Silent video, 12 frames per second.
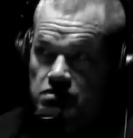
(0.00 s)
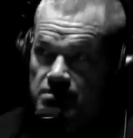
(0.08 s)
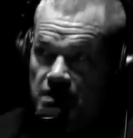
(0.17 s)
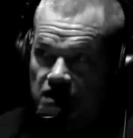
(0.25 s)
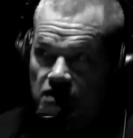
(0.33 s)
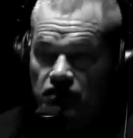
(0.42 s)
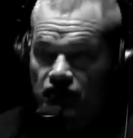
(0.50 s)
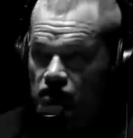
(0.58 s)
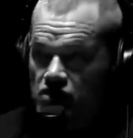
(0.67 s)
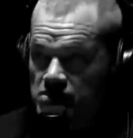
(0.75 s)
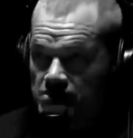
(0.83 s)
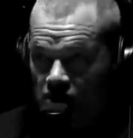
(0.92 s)
Make good
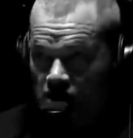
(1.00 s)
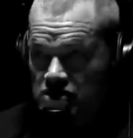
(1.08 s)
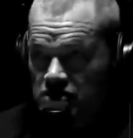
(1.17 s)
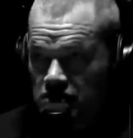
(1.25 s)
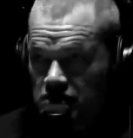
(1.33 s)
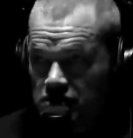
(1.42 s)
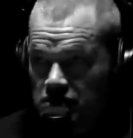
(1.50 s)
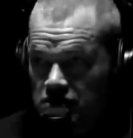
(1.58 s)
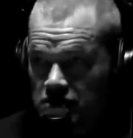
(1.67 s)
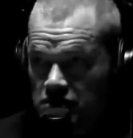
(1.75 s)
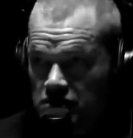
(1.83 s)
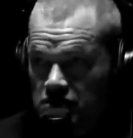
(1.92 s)
first impression.
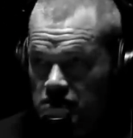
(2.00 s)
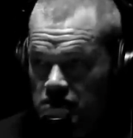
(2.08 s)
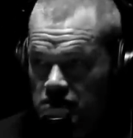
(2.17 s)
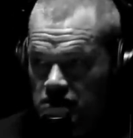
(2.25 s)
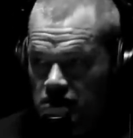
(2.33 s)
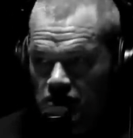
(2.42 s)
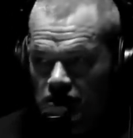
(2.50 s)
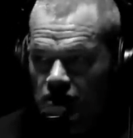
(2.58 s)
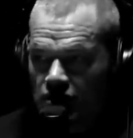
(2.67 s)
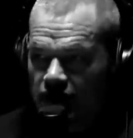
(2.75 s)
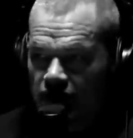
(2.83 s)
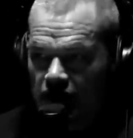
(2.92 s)
Don't
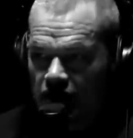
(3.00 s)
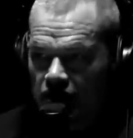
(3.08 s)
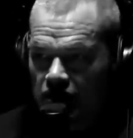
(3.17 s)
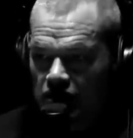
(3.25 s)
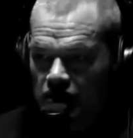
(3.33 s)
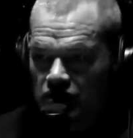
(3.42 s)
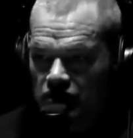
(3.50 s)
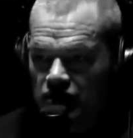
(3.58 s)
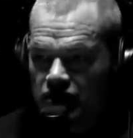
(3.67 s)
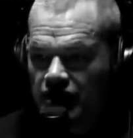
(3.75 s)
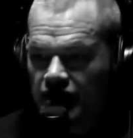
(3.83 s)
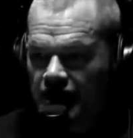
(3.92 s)
go in there
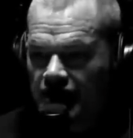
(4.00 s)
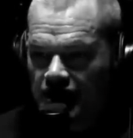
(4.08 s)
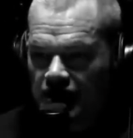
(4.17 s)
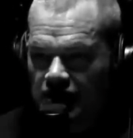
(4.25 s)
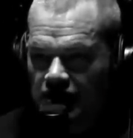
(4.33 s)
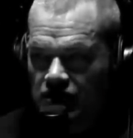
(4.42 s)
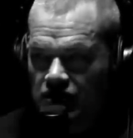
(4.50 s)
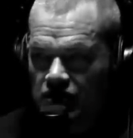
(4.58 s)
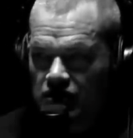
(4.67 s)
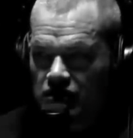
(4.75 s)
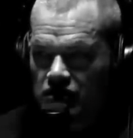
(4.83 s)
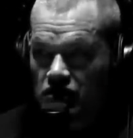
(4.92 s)
looking like an idiot.
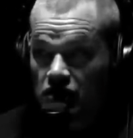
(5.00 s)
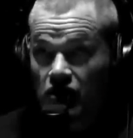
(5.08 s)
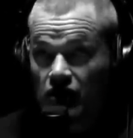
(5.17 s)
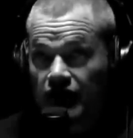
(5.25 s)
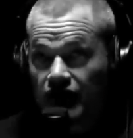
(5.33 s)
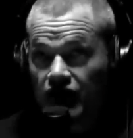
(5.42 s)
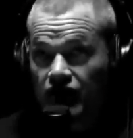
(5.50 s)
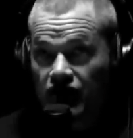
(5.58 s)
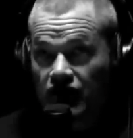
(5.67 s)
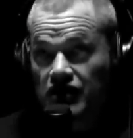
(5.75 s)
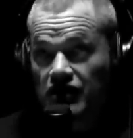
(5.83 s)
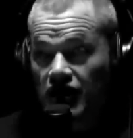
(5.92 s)
Don't go in there
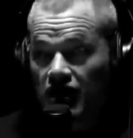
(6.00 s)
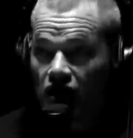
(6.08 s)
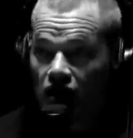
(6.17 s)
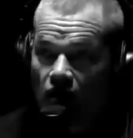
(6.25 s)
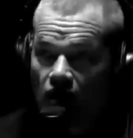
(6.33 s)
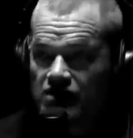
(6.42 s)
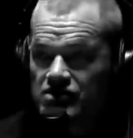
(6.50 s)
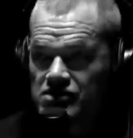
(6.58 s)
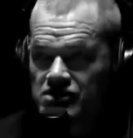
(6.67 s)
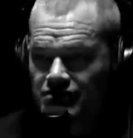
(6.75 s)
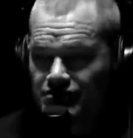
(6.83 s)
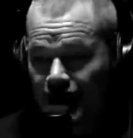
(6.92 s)
thinking that, oh, I
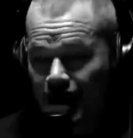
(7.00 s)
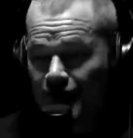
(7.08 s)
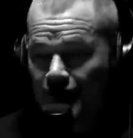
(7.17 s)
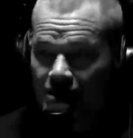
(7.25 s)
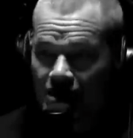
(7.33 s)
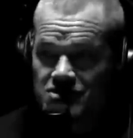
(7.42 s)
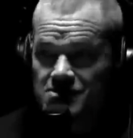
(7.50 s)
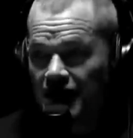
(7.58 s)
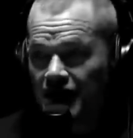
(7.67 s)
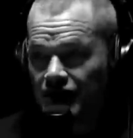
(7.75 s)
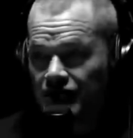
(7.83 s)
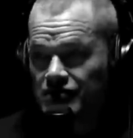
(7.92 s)
just, I'm the boss
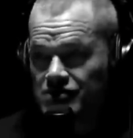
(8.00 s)
man.